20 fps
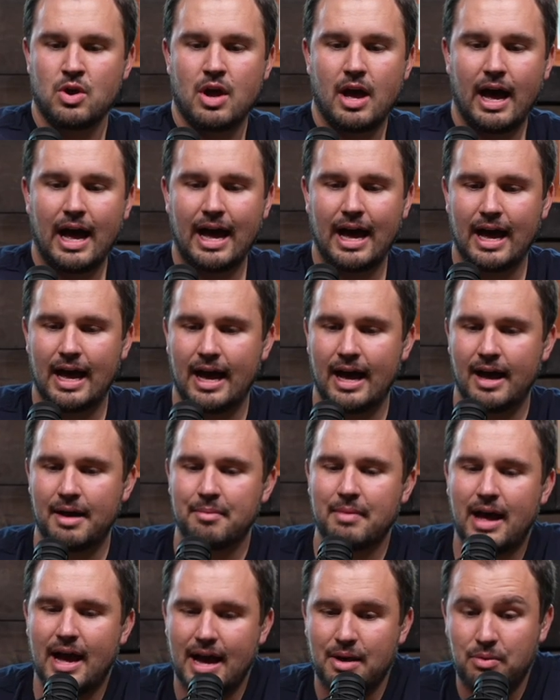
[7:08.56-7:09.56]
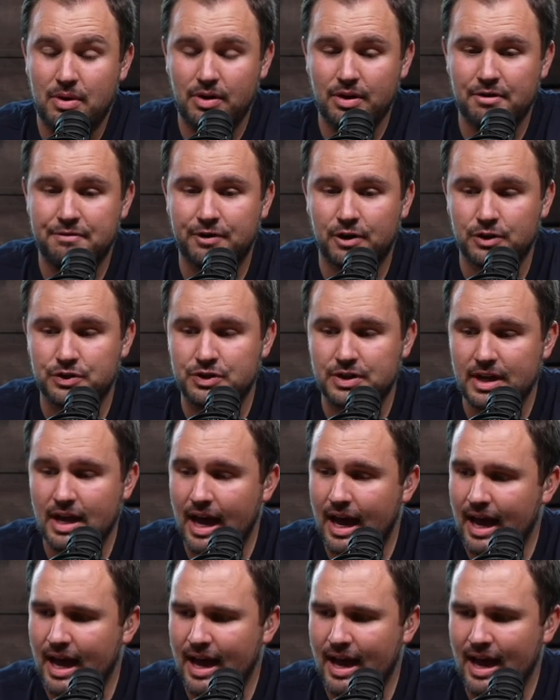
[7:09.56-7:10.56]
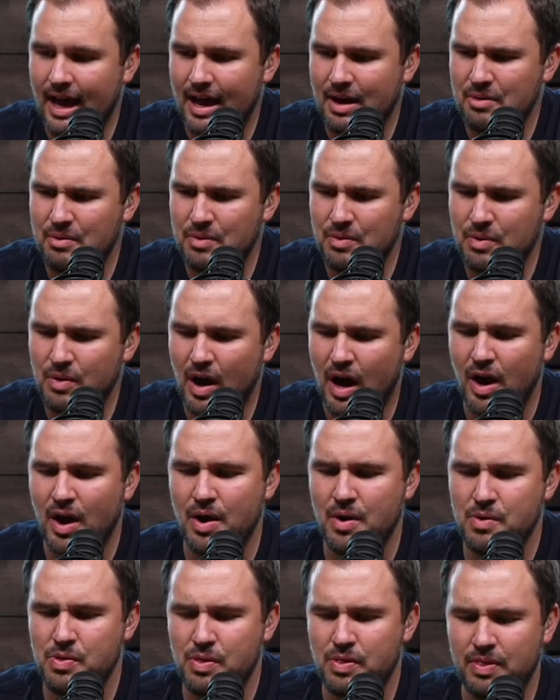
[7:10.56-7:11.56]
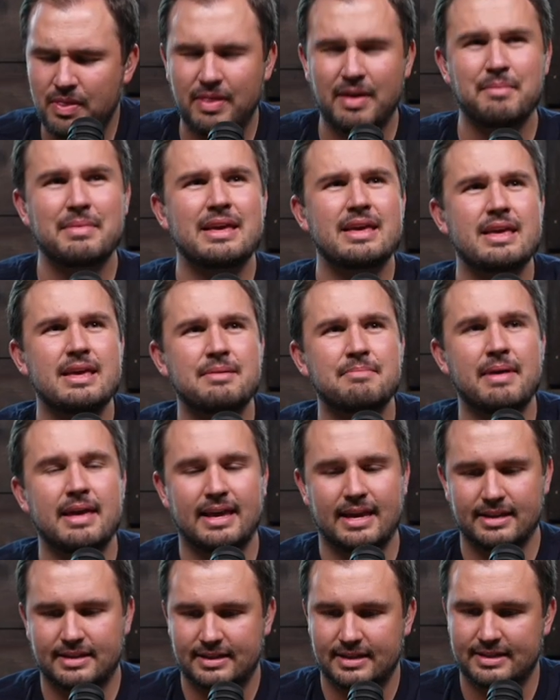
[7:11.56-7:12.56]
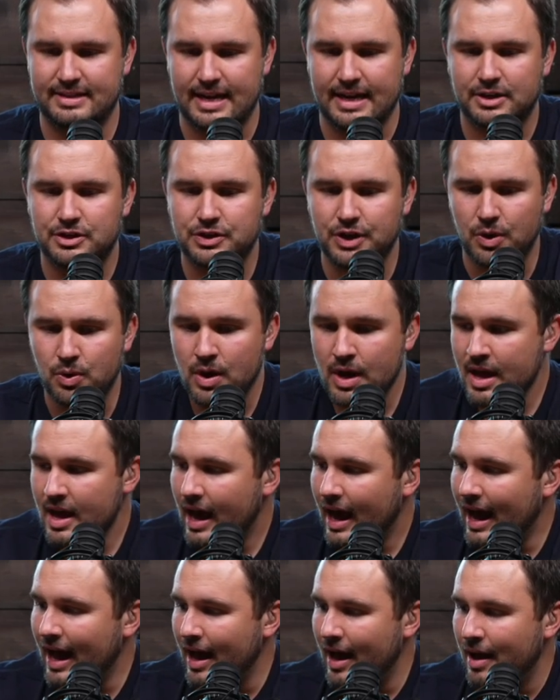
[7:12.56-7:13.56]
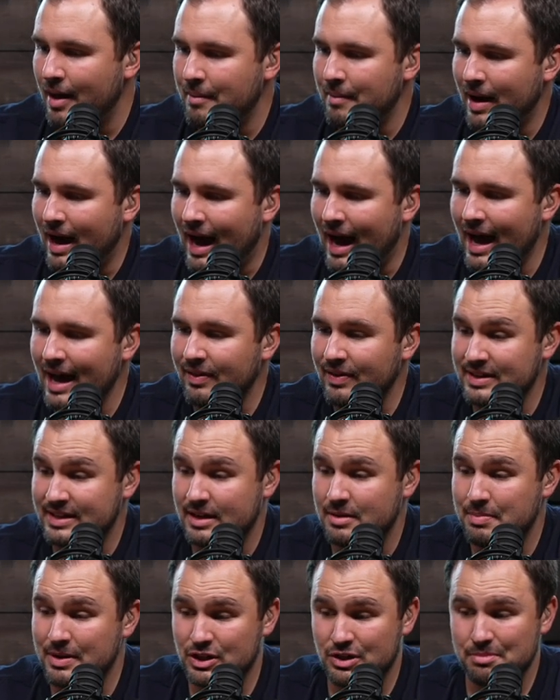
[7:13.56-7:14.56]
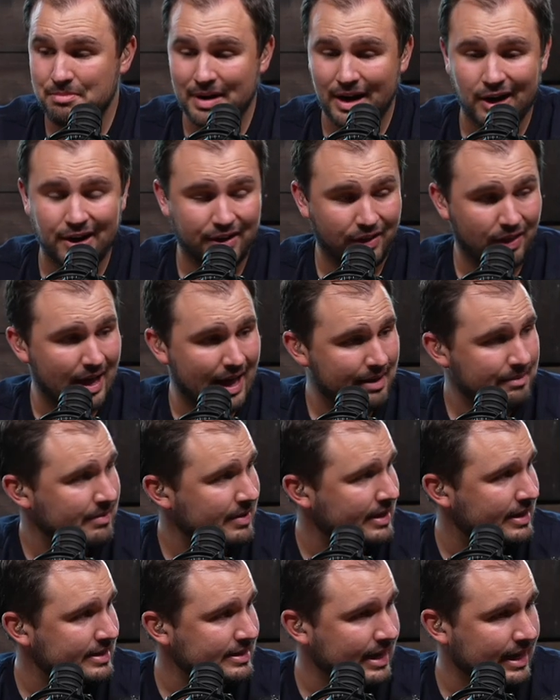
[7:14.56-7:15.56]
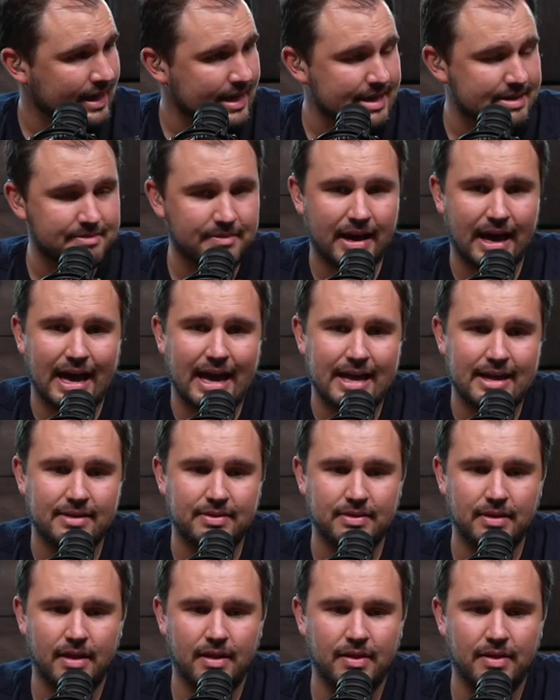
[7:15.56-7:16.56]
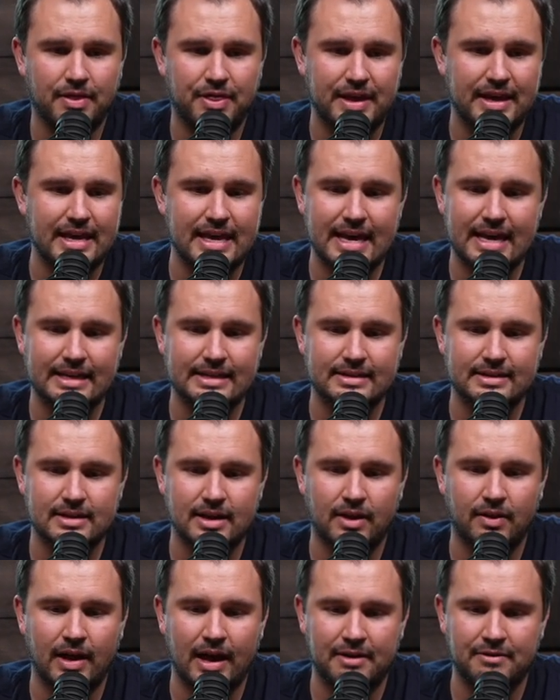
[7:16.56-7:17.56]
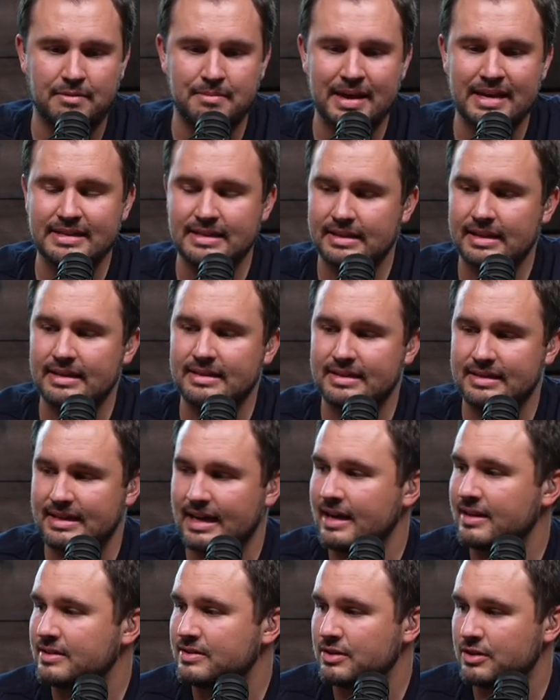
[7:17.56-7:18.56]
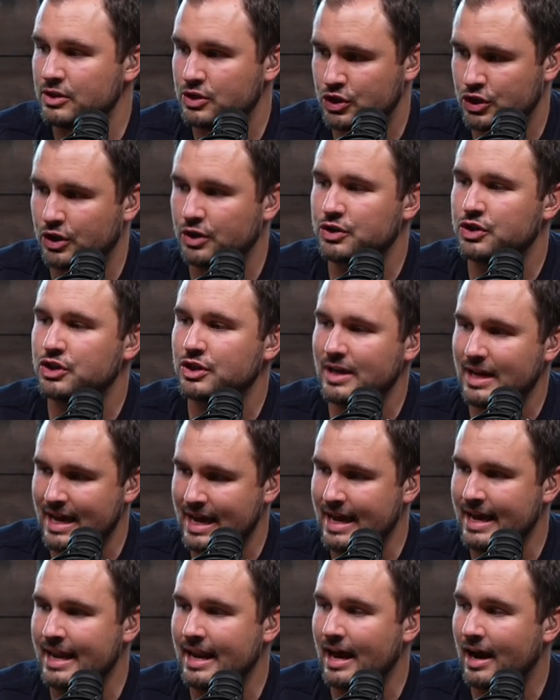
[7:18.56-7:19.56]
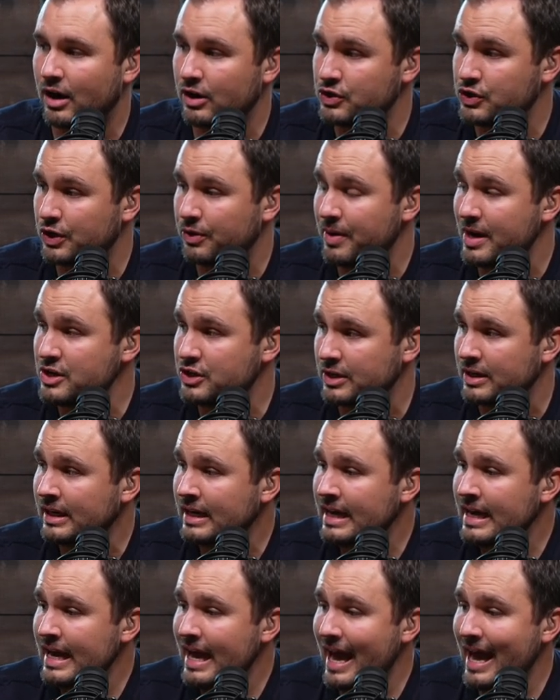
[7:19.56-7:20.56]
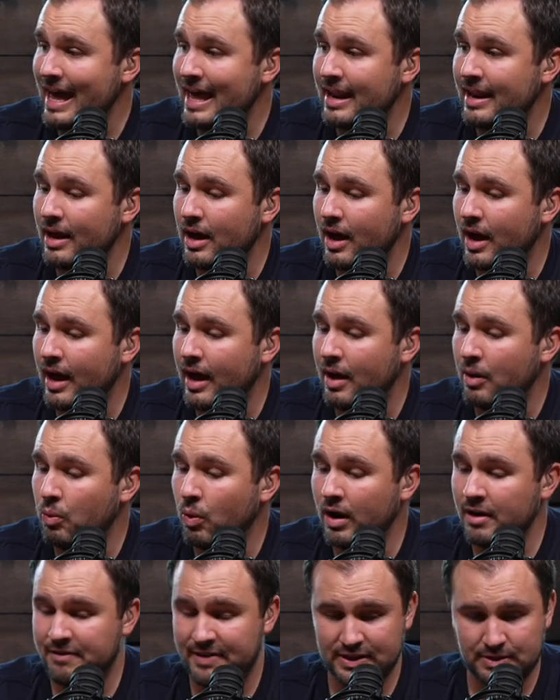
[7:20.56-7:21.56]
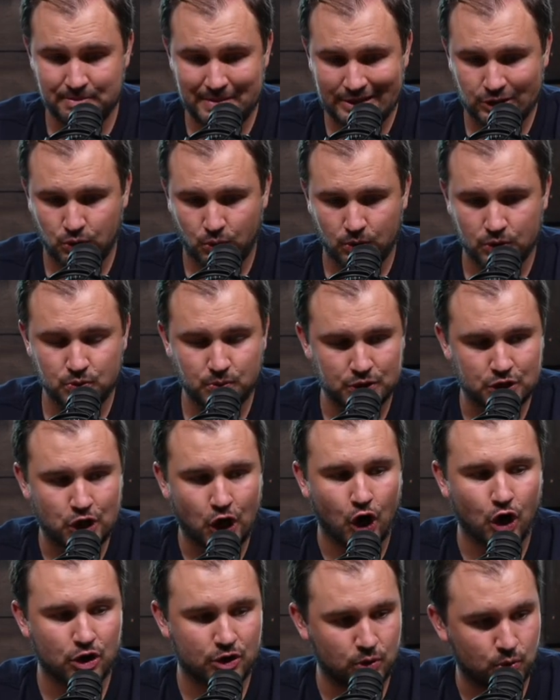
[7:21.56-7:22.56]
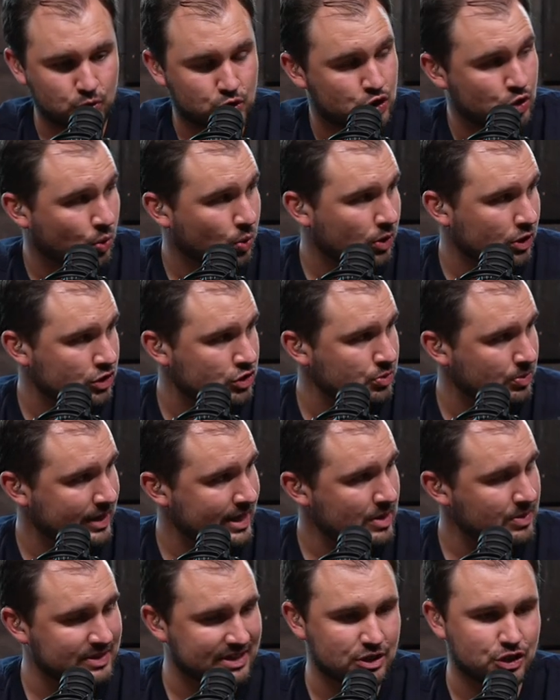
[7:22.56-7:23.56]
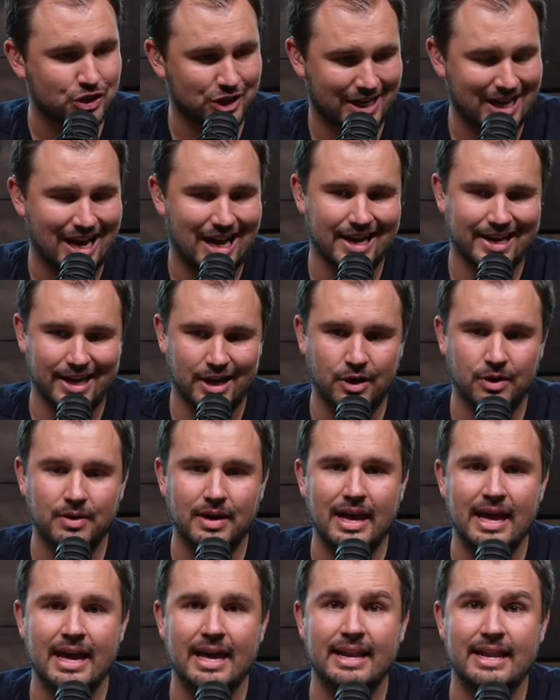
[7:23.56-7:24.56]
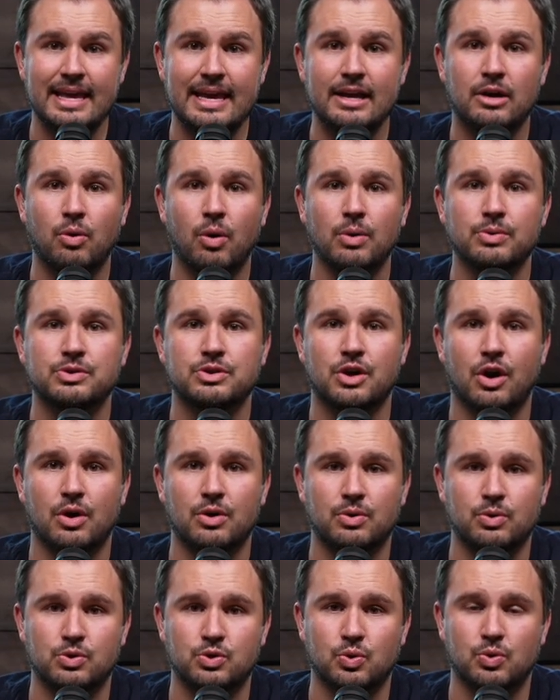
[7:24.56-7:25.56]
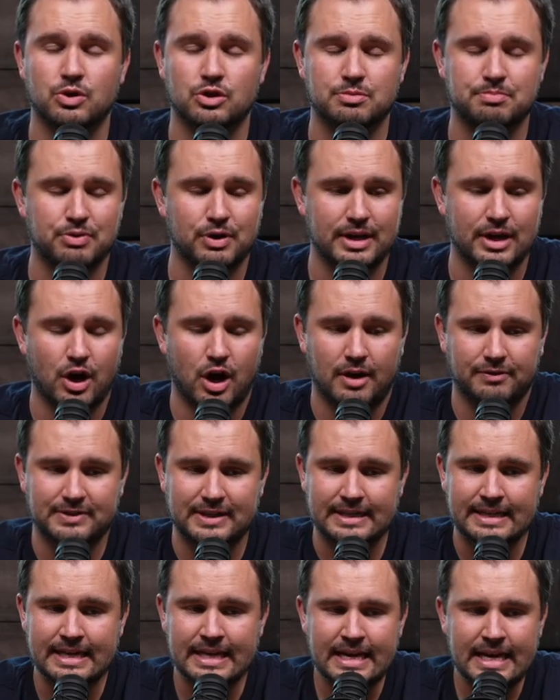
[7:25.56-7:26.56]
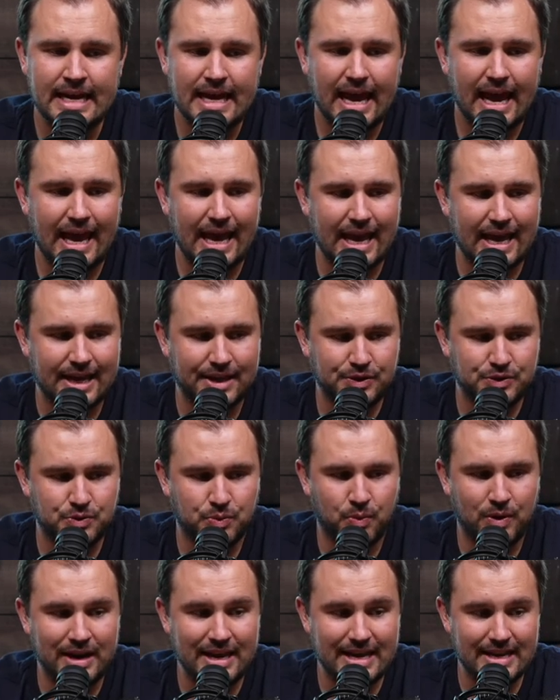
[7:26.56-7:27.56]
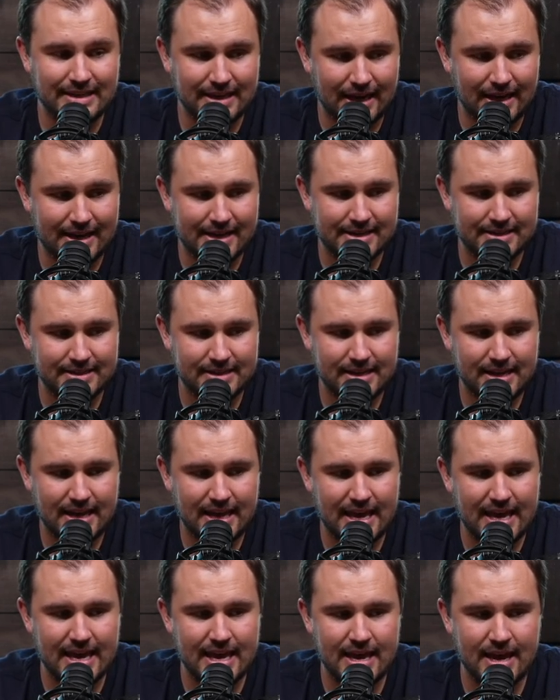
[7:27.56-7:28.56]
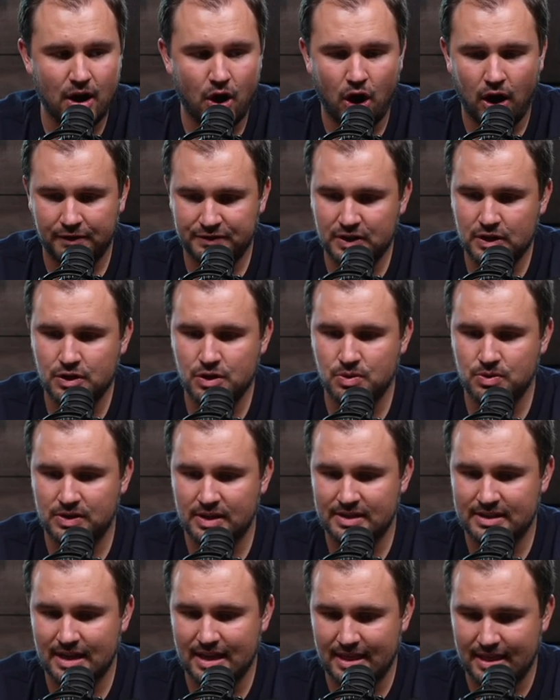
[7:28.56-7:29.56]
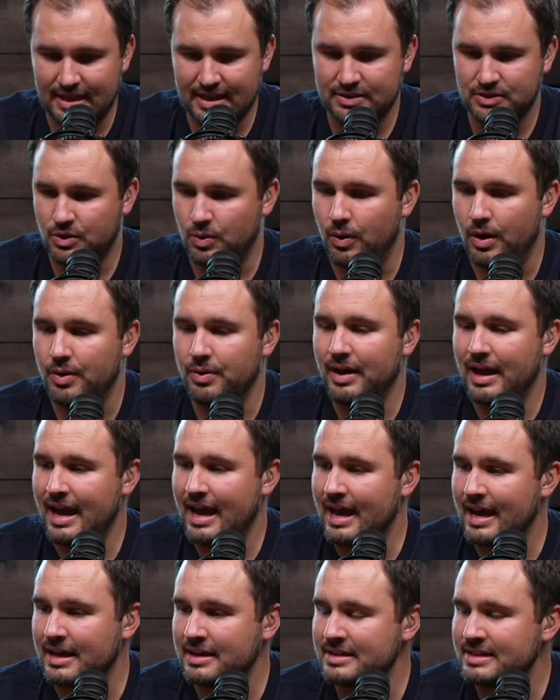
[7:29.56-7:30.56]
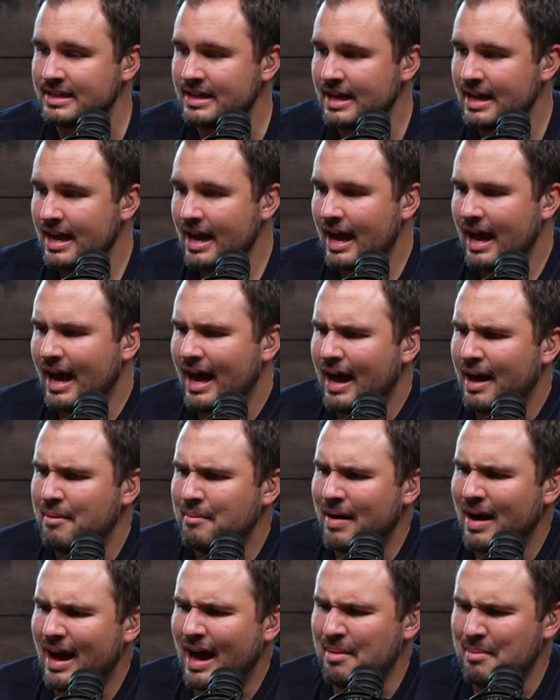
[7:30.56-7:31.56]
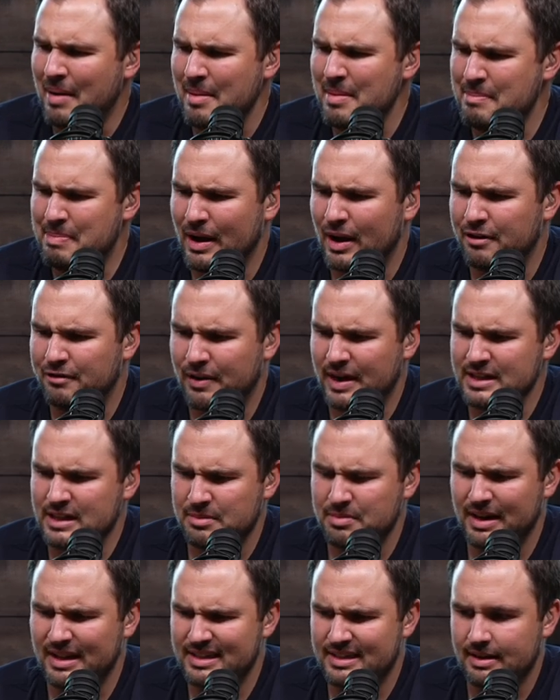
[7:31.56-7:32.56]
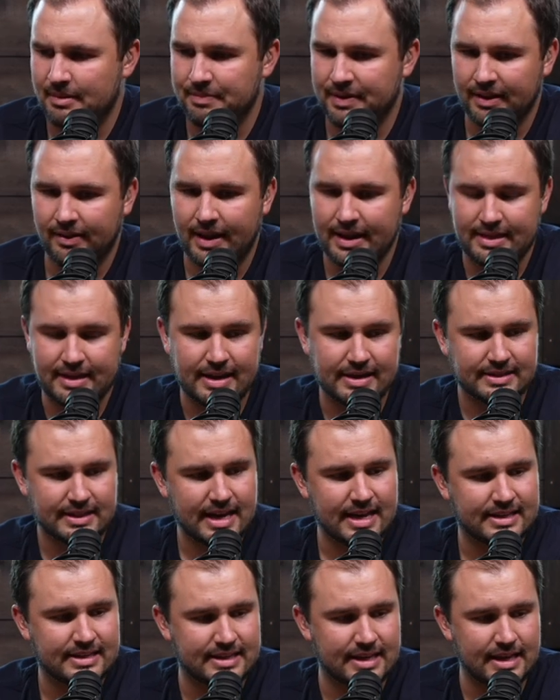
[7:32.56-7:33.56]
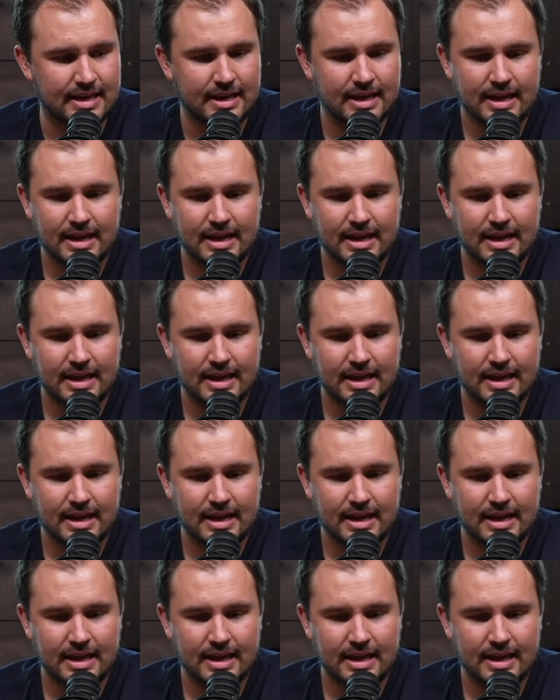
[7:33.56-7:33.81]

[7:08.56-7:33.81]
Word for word: Um, I will go first. Uh, I let me make it succinct. So, um, I listen to Bishop Barron a lot because I I think he has a lot of amazing things to say to the church in our generation. And uh, one of his mentors was Cardinal George when he was in Chicago, and he quotes Cardinal George pretty often. And when he does, he often uses this quote. And um, I might be paraphrasing, but it's something like this. It's that.